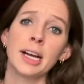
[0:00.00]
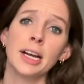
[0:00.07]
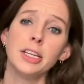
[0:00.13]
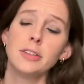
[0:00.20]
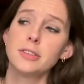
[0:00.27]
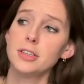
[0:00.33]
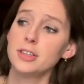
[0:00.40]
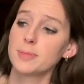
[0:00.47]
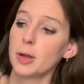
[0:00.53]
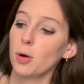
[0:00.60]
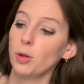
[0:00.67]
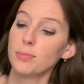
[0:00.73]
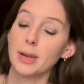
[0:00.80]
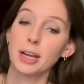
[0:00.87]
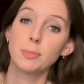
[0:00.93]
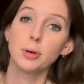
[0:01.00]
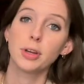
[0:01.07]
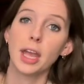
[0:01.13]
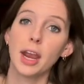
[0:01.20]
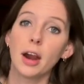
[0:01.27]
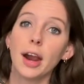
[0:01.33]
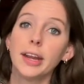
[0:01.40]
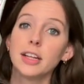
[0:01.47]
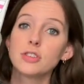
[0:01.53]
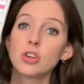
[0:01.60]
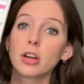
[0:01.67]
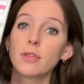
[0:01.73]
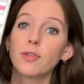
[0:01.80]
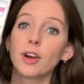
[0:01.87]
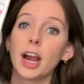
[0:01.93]
I used to use my old MacBook Air and it
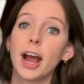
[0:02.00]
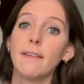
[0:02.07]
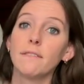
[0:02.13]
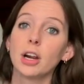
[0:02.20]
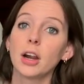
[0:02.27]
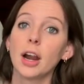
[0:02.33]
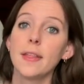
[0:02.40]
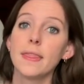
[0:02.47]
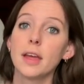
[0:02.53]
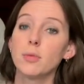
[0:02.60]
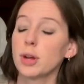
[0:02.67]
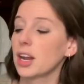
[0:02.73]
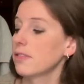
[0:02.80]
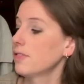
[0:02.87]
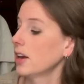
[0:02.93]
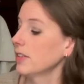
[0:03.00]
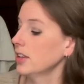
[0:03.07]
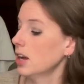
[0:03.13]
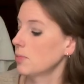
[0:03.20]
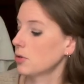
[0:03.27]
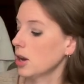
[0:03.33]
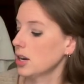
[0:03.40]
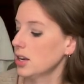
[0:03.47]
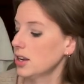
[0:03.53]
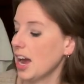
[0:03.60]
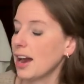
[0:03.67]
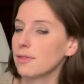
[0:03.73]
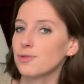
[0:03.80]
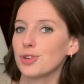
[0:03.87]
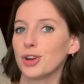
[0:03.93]
took forever. And then when I finally upgraded
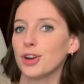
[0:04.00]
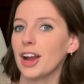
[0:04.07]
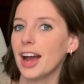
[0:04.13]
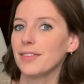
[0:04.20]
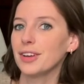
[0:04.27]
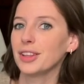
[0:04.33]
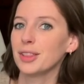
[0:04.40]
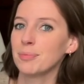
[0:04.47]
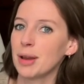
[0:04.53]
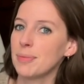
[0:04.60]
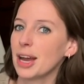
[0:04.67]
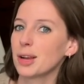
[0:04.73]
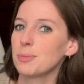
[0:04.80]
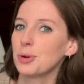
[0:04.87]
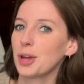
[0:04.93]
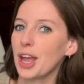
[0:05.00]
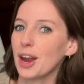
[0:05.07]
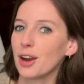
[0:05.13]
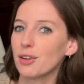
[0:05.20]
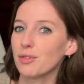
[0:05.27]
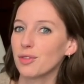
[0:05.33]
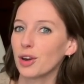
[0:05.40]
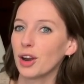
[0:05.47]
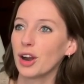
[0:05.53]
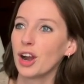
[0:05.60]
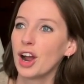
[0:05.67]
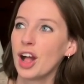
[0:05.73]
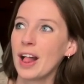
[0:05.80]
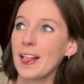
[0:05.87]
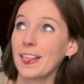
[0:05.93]
after having my MacBook Air for
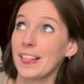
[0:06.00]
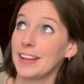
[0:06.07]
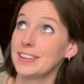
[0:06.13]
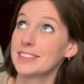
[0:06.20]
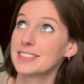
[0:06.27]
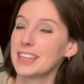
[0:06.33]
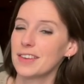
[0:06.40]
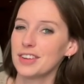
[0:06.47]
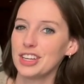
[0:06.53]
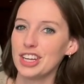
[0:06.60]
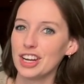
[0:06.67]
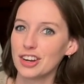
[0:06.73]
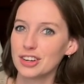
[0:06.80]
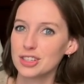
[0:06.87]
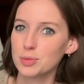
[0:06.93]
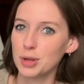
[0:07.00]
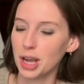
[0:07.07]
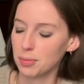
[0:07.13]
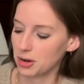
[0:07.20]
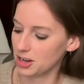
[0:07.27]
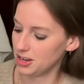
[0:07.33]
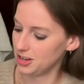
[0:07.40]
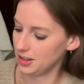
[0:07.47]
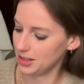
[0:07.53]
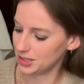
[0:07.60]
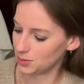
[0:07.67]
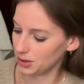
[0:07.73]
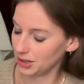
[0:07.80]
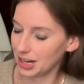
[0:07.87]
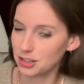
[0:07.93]
like 7 years, we upgraded to
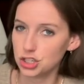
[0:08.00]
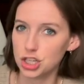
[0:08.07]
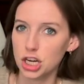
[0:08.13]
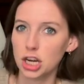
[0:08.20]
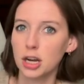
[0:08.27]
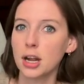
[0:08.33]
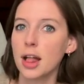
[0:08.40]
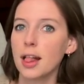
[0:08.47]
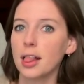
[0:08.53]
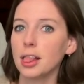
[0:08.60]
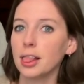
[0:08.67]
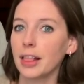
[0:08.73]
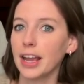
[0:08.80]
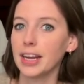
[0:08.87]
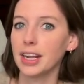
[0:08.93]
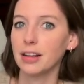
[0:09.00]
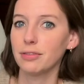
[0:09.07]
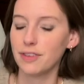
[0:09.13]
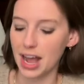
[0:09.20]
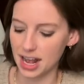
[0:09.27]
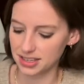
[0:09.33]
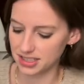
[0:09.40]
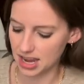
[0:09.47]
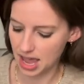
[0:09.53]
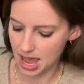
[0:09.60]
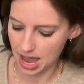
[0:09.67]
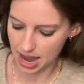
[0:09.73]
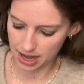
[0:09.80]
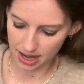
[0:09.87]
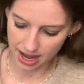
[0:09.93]
this one last year, lightning fast.
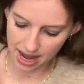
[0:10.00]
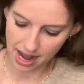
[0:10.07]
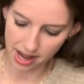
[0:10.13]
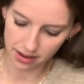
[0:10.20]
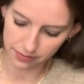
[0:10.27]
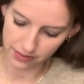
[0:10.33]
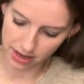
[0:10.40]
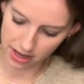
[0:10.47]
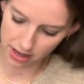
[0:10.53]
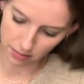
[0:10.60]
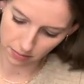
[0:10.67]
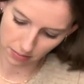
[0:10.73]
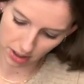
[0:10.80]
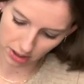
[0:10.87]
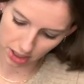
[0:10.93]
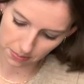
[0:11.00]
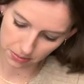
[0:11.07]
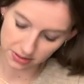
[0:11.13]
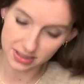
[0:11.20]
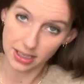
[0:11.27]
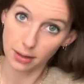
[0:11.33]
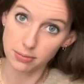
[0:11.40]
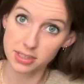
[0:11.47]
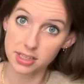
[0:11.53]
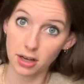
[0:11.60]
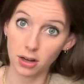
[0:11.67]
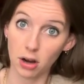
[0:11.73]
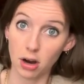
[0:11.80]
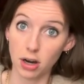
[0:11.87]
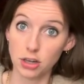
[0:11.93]
And I have a couple
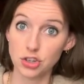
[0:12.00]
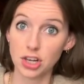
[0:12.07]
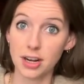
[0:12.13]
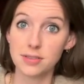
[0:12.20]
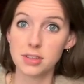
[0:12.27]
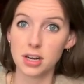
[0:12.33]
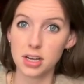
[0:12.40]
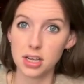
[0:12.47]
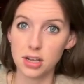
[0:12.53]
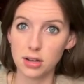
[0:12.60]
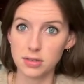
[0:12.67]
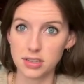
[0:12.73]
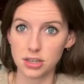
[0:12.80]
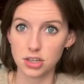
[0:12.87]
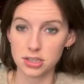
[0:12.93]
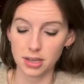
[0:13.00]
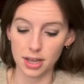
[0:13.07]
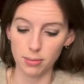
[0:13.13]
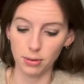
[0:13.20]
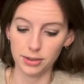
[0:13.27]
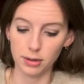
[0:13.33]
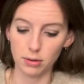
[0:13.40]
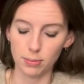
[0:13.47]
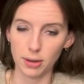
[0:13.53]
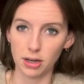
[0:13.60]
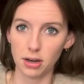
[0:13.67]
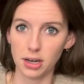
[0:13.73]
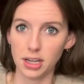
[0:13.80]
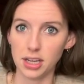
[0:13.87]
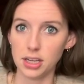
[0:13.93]
Samsung hard drives that I use. I just labeled it with my
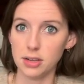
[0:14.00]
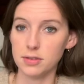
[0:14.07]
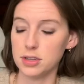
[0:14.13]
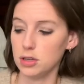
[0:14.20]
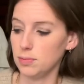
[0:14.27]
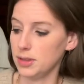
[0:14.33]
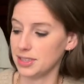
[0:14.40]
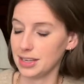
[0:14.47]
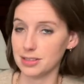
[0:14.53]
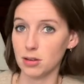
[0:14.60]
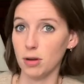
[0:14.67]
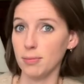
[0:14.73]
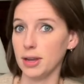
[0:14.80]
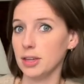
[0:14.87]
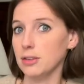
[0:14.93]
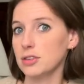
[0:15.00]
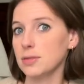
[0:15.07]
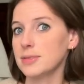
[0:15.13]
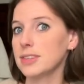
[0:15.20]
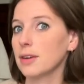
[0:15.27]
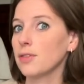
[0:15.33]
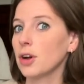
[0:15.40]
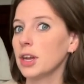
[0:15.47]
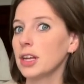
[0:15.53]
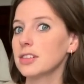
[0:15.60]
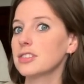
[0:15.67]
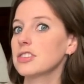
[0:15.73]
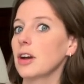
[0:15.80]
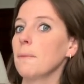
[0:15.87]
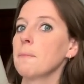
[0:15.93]
Cricut YouTube. This has all my YouTube stuff on it.
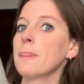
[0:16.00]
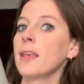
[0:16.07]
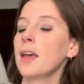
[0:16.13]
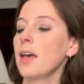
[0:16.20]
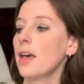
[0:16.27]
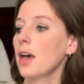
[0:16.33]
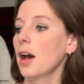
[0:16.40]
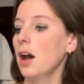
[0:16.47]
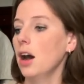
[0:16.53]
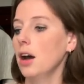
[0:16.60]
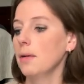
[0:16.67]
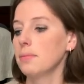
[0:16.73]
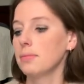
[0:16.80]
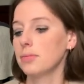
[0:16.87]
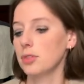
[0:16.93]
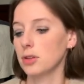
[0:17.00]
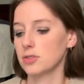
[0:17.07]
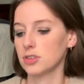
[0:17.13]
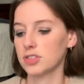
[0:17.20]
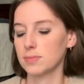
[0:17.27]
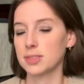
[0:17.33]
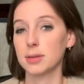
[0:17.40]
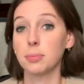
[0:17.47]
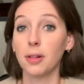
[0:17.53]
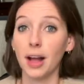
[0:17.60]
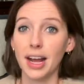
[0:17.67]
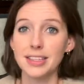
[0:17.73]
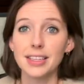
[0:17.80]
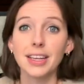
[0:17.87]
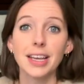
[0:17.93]
So those are some
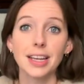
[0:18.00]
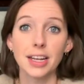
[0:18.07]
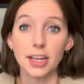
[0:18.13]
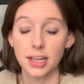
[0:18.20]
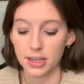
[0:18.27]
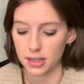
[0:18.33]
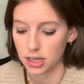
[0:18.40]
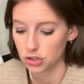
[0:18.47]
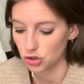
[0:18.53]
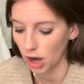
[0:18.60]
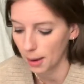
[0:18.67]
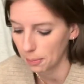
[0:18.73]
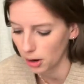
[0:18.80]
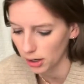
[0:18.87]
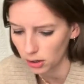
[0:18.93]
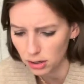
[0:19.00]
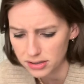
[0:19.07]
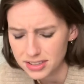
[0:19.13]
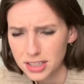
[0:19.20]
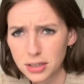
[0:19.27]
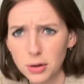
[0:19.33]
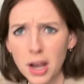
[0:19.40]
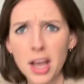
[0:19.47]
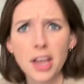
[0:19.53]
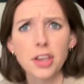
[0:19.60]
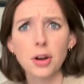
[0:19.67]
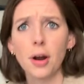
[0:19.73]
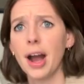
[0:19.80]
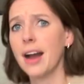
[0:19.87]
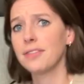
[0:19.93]
supplies, and get a tripod. Also,
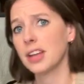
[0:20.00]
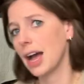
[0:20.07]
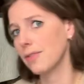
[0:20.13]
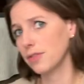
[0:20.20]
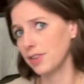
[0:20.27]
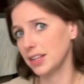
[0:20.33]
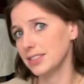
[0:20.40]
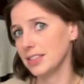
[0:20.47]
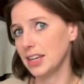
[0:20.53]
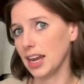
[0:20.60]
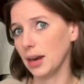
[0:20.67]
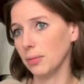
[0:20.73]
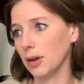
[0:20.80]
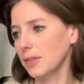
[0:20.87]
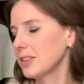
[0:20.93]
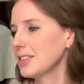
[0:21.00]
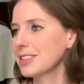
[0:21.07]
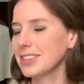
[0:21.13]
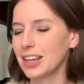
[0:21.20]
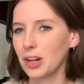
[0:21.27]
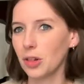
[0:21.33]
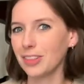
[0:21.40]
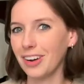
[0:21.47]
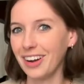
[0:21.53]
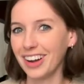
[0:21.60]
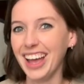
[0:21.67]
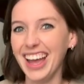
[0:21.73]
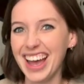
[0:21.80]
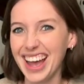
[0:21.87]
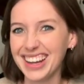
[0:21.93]
you don't have to have a fancy camera. This is like a
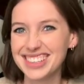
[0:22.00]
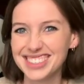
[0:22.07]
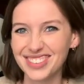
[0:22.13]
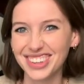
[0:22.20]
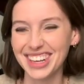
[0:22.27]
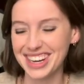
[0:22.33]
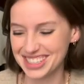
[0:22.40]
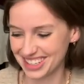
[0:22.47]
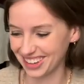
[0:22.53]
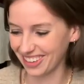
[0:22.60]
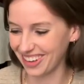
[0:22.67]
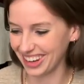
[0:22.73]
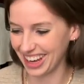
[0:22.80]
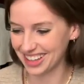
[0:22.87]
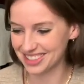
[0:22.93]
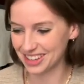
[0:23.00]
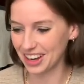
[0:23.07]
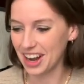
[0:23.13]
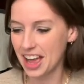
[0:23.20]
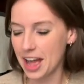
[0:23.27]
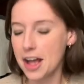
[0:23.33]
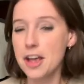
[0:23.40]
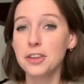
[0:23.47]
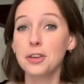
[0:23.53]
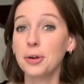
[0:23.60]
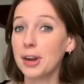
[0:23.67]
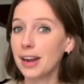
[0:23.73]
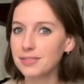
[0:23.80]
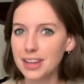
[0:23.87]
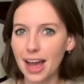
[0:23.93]
long explanation, a long answer. You
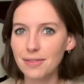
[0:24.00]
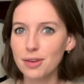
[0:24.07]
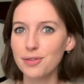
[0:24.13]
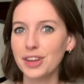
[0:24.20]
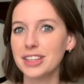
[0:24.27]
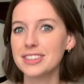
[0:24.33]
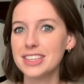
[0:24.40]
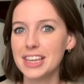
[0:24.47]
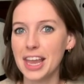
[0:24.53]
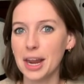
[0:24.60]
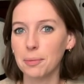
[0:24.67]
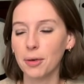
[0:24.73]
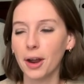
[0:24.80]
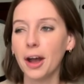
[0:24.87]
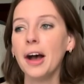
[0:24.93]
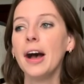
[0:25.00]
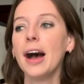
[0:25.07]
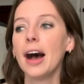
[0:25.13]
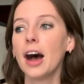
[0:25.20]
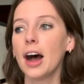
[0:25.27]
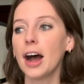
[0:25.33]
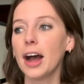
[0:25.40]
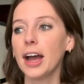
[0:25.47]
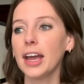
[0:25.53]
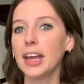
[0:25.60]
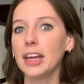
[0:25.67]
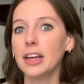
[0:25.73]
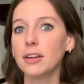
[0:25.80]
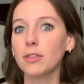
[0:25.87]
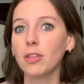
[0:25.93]
don't have to have a fancy camera.
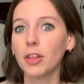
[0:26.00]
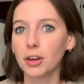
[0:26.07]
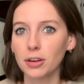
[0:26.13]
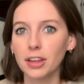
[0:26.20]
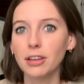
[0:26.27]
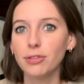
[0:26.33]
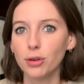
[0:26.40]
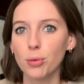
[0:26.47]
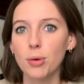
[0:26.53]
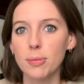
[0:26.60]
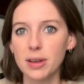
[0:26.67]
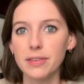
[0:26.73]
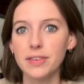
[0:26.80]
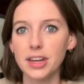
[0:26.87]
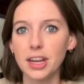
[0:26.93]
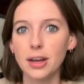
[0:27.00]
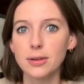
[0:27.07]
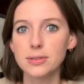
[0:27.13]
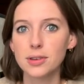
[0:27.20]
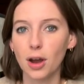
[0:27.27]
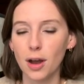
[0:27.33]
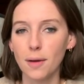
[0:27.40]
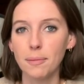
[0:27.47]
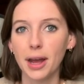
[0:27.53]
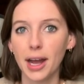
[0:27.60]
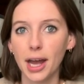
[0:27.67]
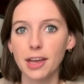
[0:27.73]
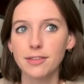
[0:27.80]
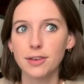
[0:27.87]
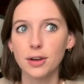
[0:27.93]
I literally film all my videos on my
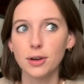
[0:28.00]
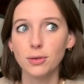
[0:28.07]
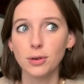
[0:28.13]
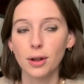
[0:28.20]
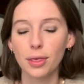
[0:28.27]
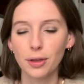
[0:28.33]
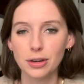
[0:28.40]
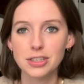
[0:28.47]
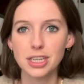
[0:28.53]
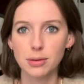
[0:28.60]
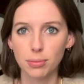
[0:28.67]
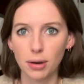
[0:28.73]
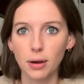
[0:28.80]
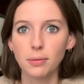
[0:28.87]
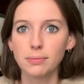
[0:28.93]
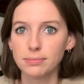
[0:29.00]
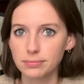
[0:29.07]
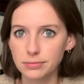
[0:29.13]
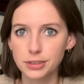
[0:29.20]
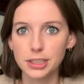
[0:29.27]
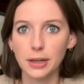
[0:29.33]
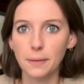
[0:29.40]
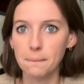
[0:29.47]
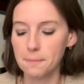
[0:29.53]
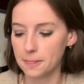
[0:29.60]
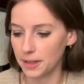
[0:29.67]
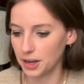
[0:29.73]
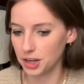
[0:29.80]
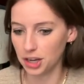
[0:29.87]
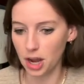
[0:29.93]
iPhone 13 Pro. So
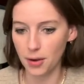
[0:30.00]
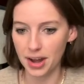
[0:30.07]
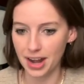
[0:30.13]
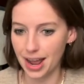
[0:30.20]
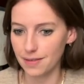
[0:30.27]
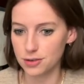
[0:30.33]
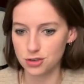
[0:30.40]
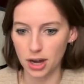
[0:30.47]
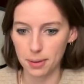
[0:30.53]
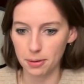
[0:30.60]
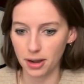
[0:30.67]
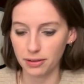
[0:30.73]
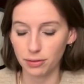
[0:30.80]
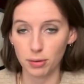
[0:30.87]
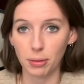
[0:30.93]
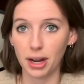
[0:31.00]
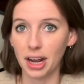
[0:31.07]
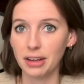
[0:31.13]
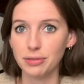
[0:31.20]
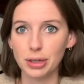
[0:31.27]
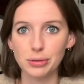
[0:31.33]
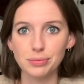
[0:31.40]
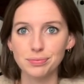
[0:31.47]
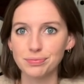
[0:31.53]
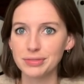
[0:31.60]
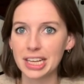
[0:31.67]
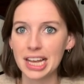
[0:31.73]
there you go. And I have a tripod for my iPhone.